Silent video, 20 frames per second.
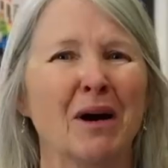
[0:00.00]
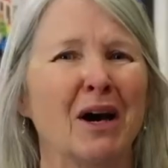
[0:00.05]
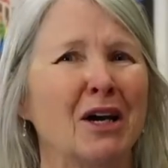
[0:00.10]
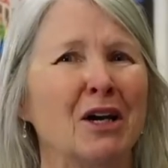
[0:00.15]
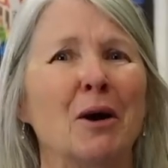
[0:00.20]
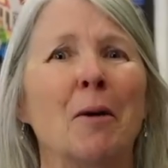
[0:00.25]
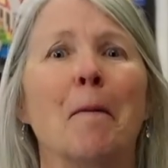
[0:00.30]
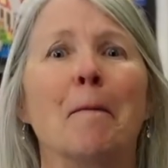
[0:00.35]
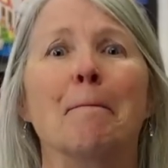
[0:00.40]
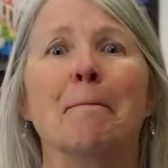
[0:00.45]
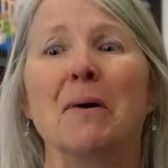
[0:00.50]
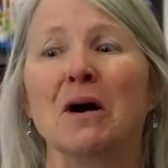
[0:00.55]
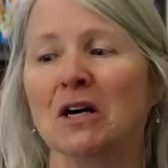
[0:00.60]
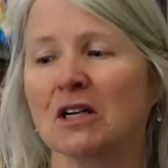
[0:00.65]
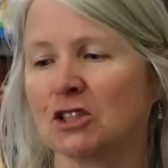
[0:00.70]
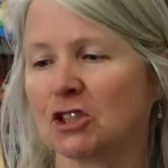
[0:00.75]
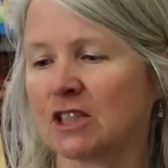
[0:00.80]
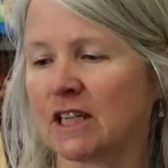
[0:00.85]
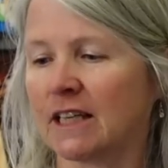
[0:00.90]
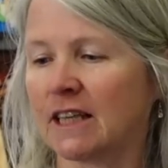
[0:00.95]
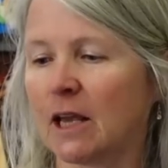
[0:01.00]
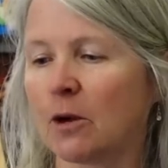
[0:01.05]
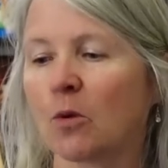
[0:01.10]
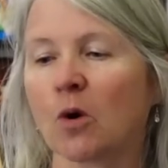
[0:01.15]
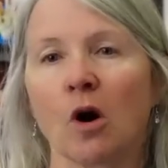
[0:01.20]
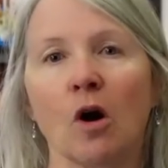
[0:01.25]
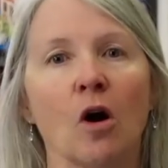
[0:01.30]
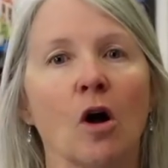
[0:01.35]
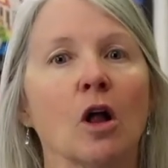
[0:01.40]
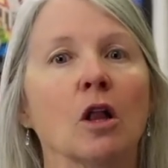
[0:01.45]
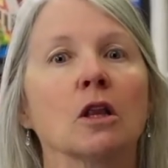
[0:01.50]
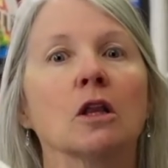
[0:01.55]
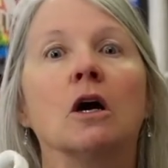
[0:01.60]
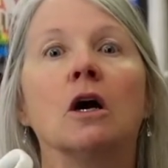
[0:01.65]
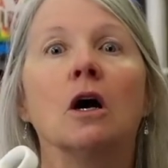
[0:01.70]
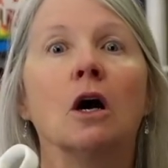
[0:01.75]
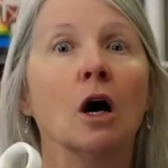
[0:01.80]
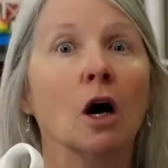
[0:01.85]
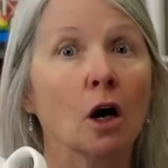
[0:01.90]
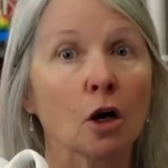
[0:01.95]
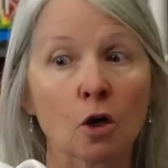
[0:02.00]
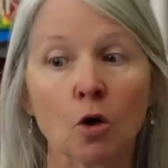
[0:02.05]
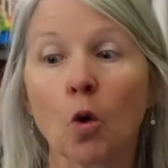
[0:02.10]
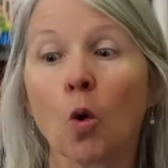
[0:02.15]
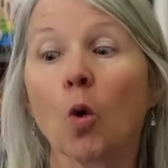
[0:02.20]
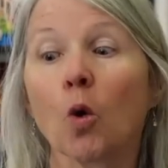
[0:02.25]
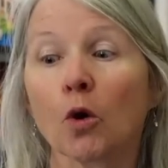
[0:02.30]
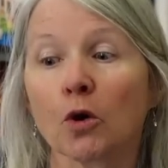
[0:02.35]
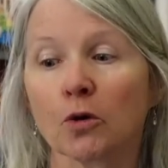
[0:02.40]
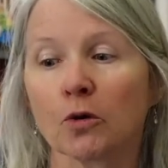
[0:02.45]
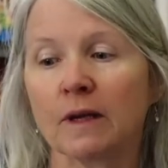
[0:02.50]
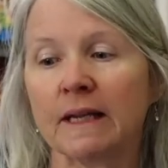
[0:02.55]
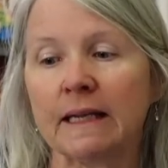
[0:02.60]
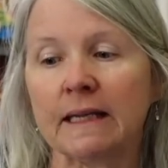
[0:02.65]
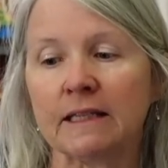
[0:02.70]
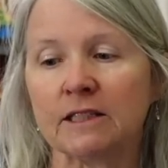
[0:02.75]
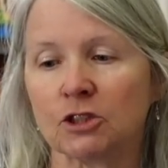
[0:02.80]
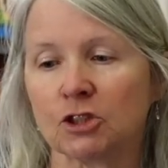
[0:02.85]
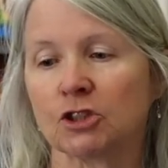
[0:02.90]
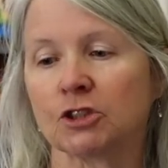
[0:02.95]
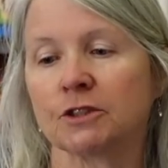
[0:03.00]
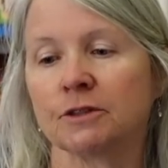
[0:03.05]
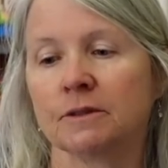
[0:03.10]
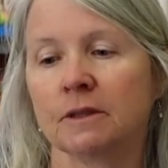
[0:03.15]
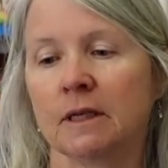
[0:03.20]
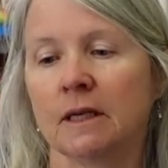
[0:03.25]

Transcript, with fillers: Bought a bunch, and they were all a quarter each.